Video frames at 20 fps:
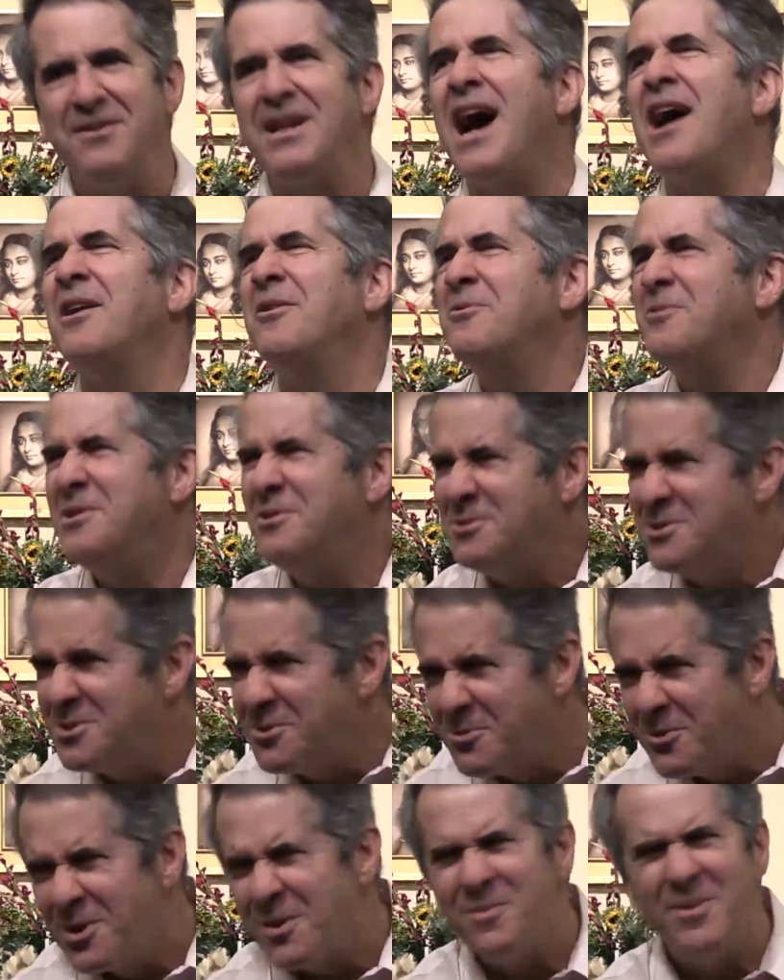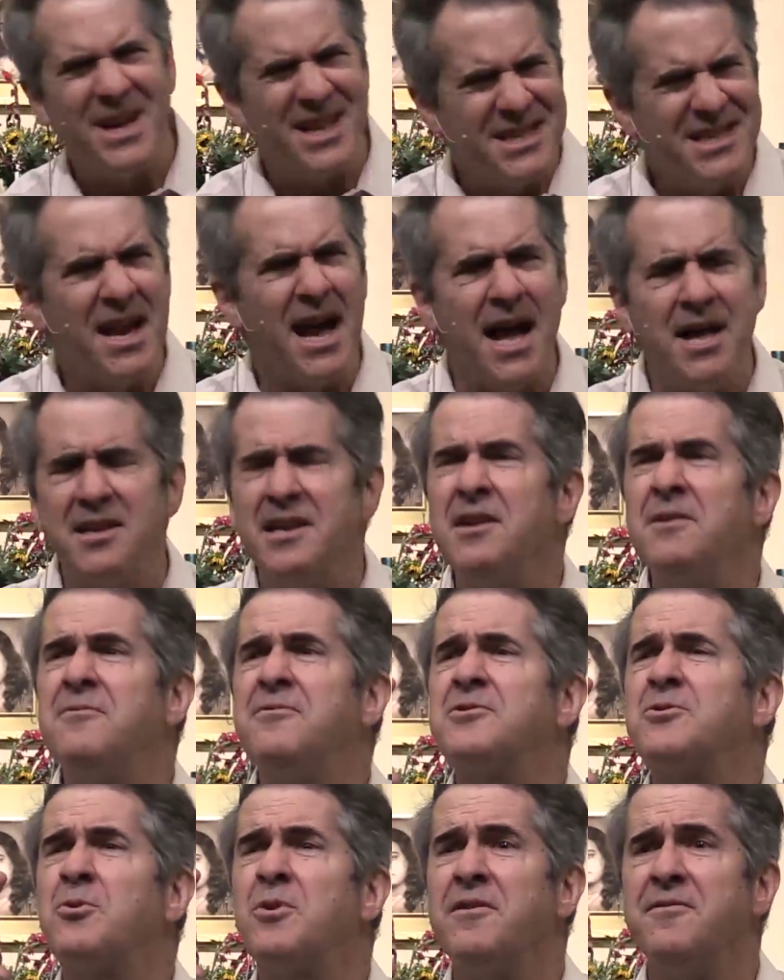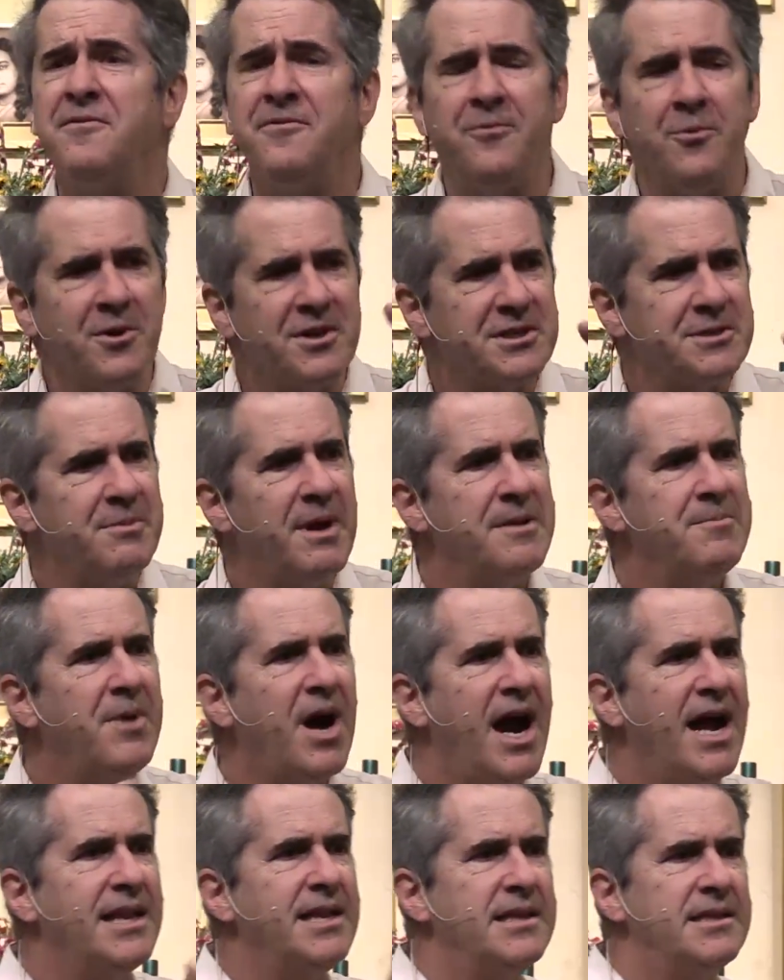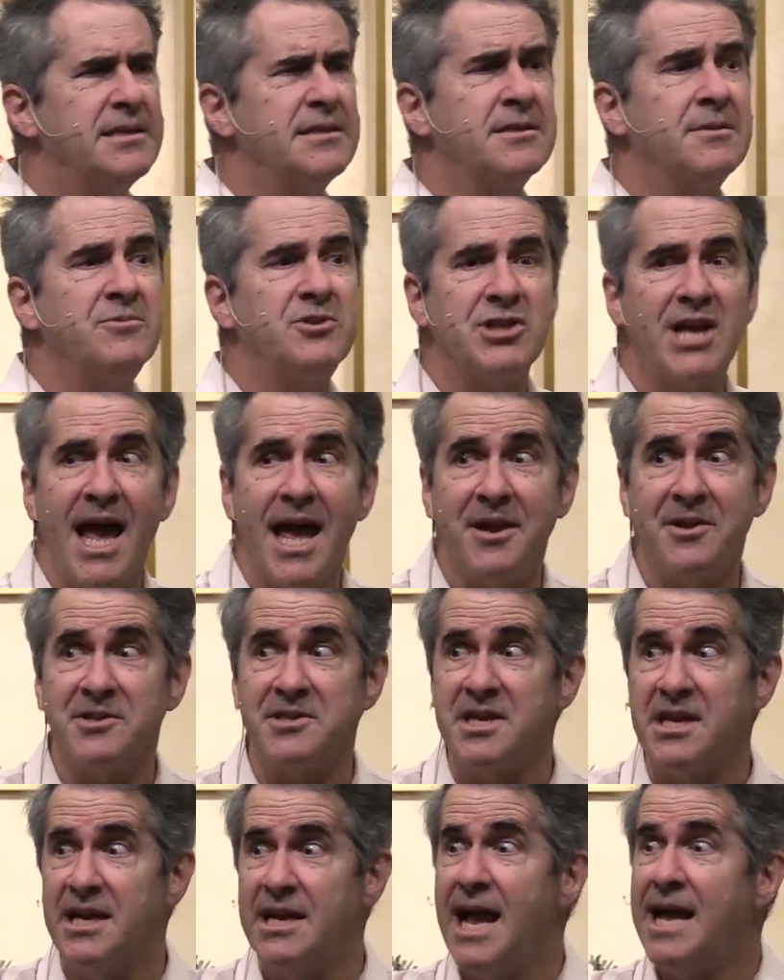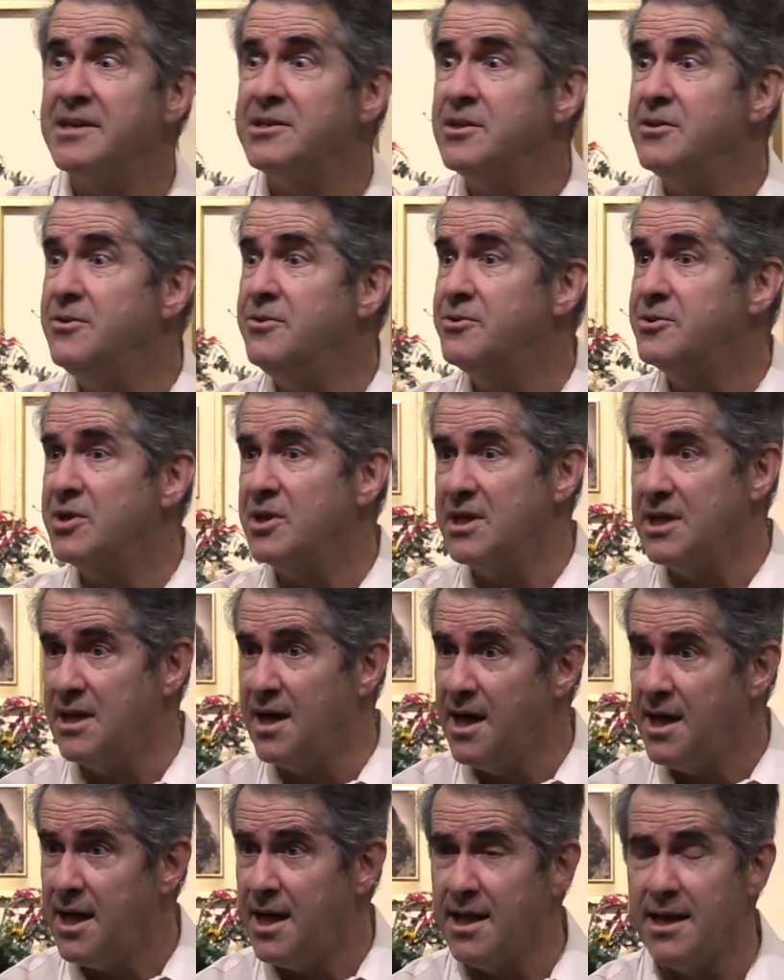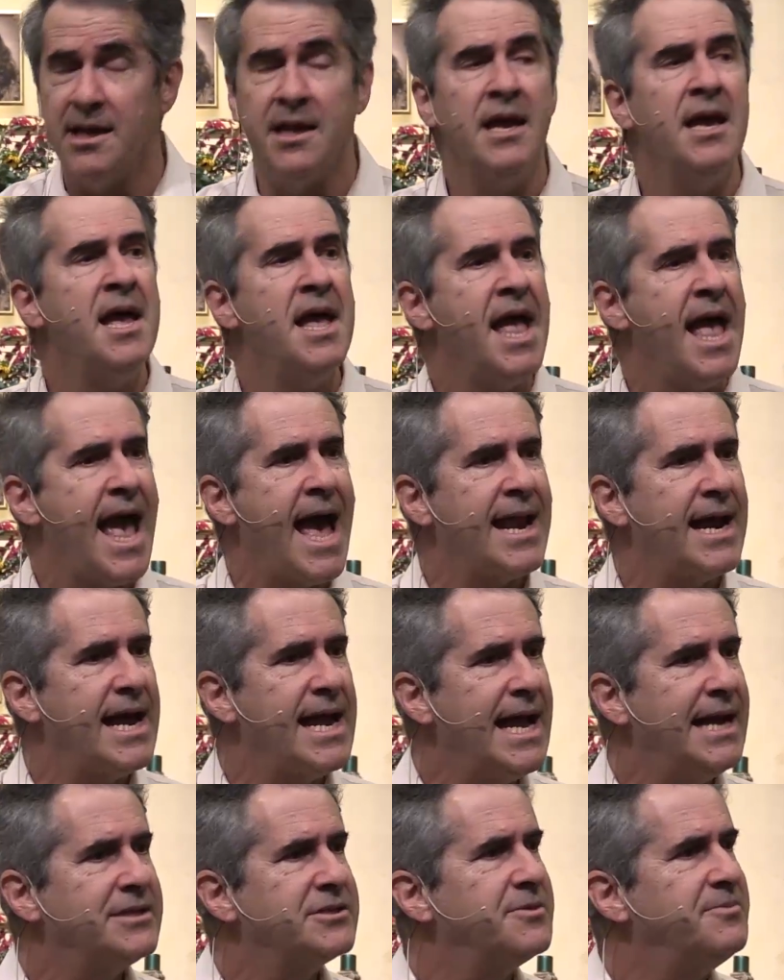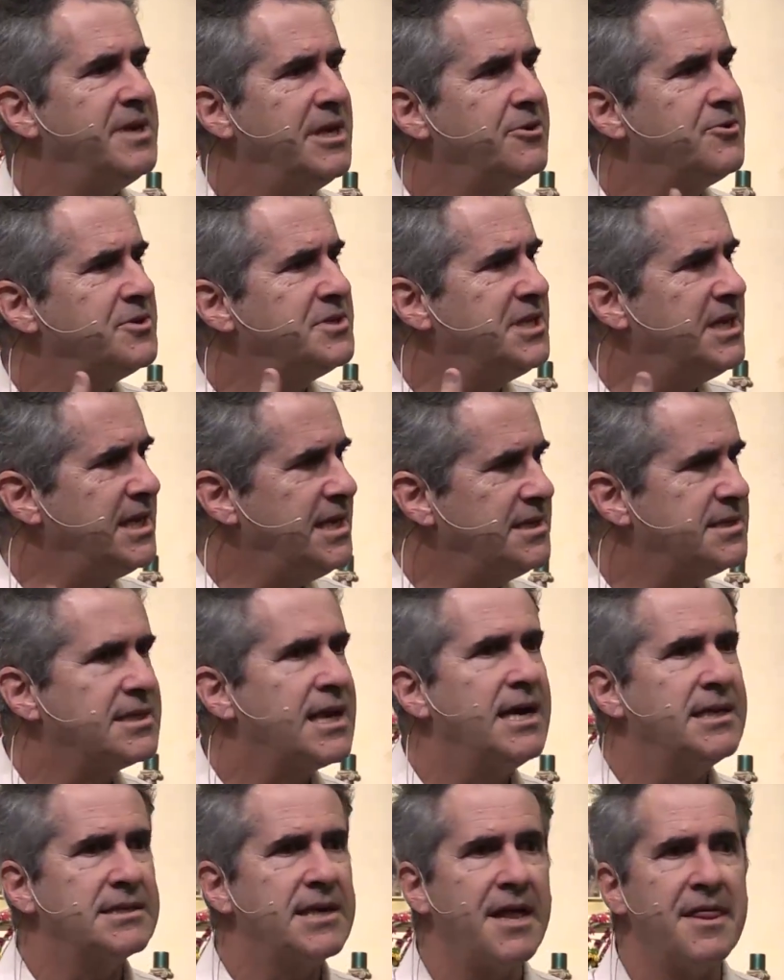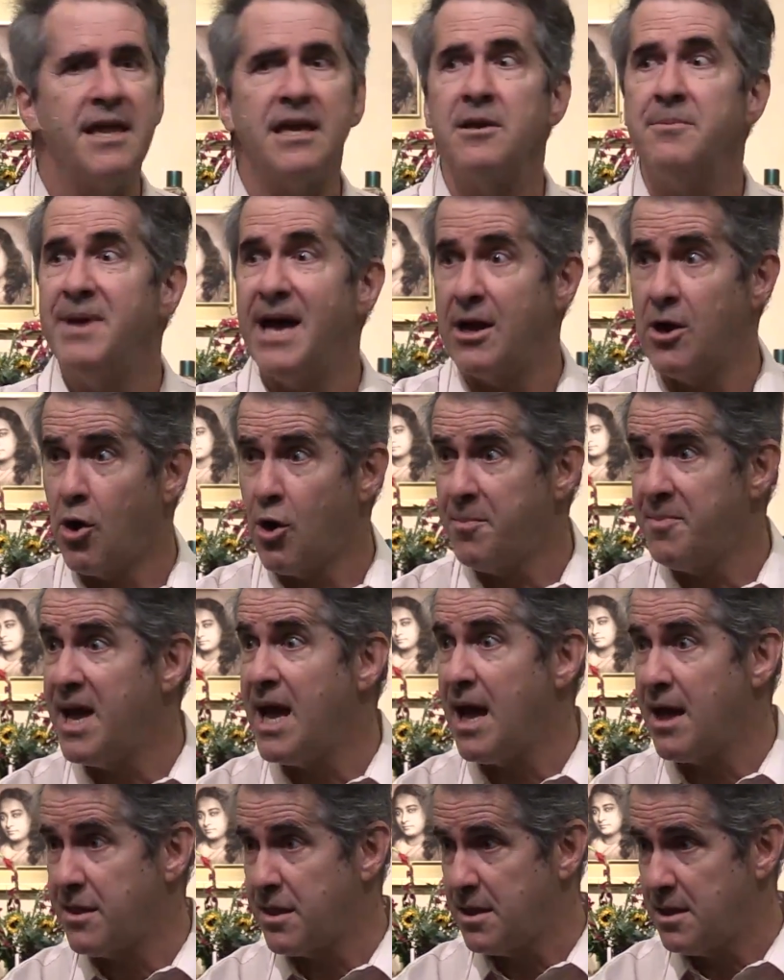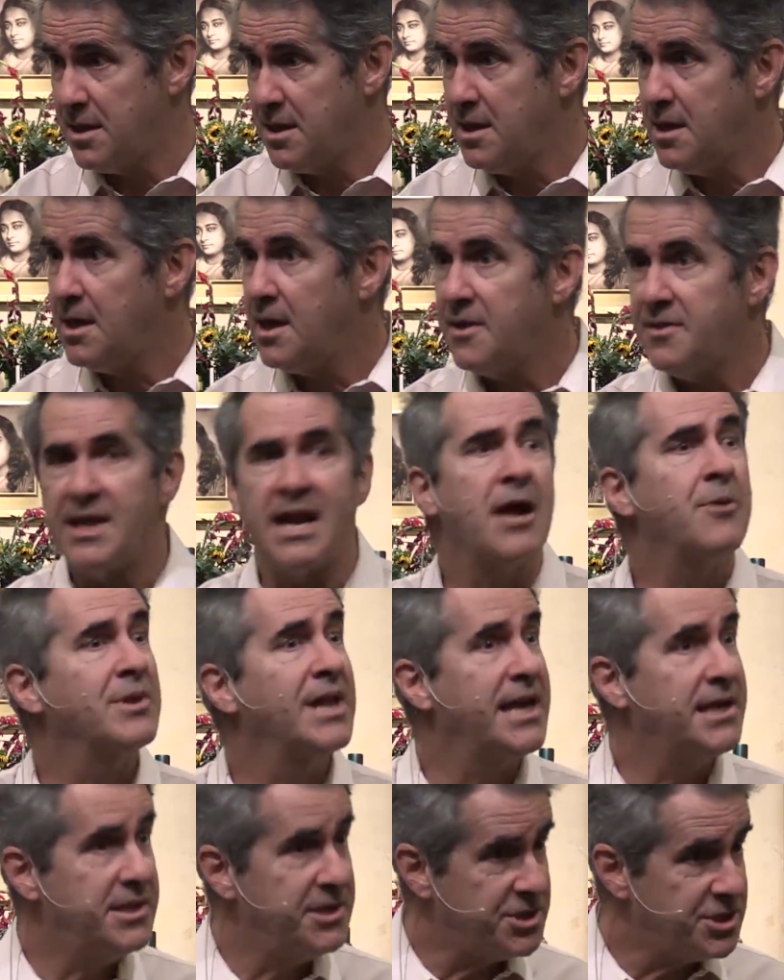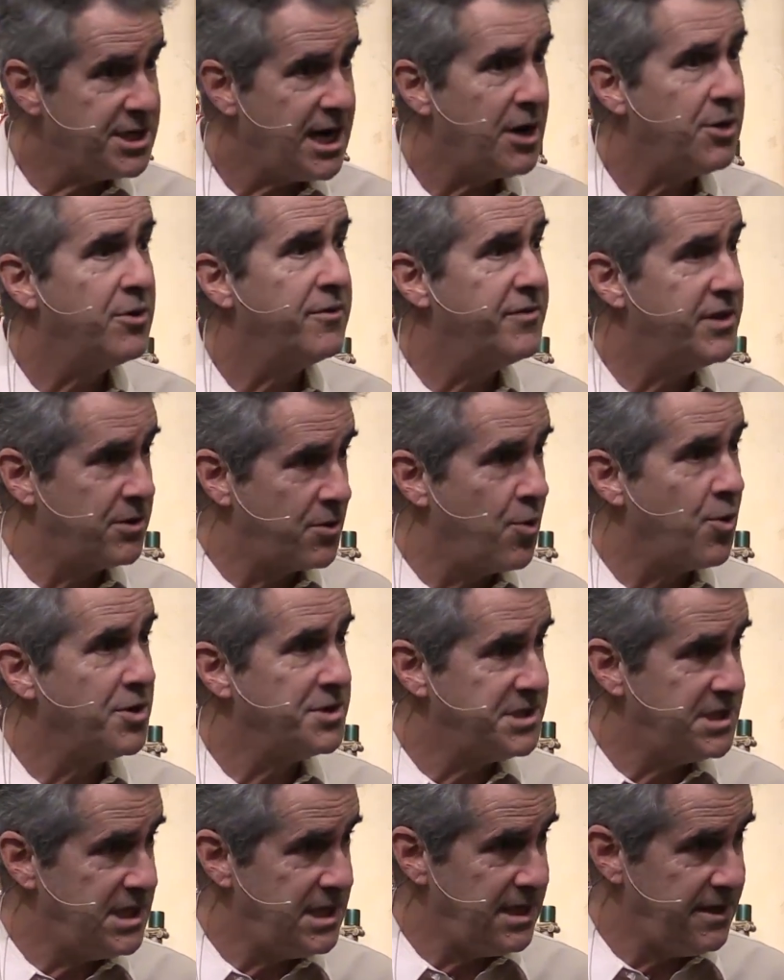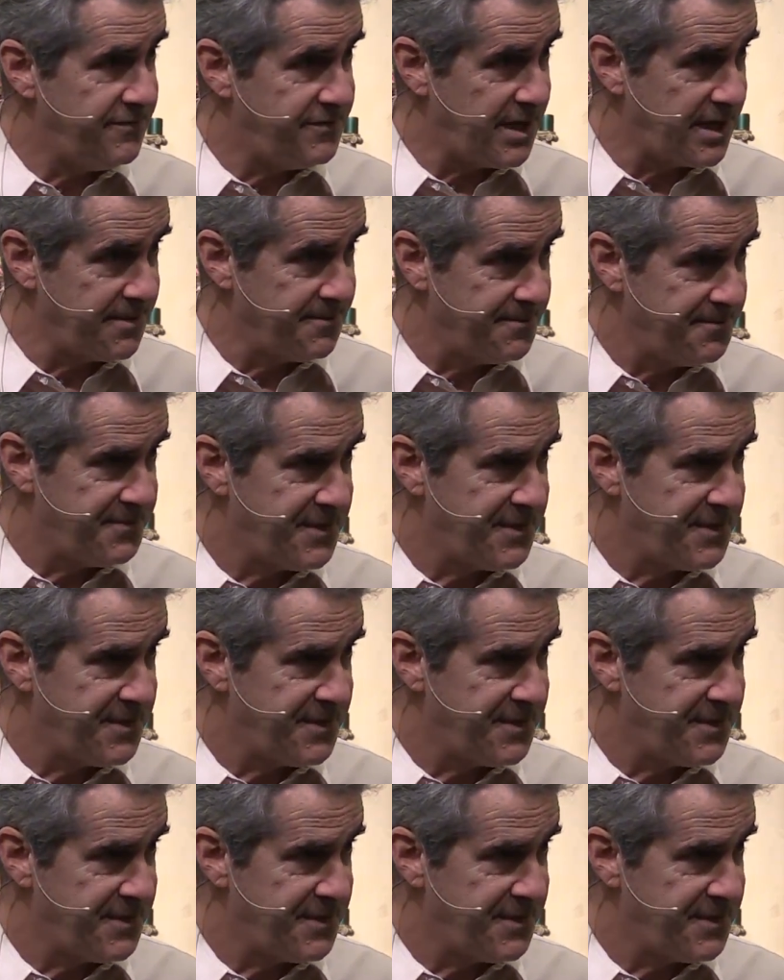I don't want to use the word, but I'll say it sort of forced my mind into some channels that it hasn't usually gone. And I had some interesting insights, I think, about our path that I would like to share over the course of the evening.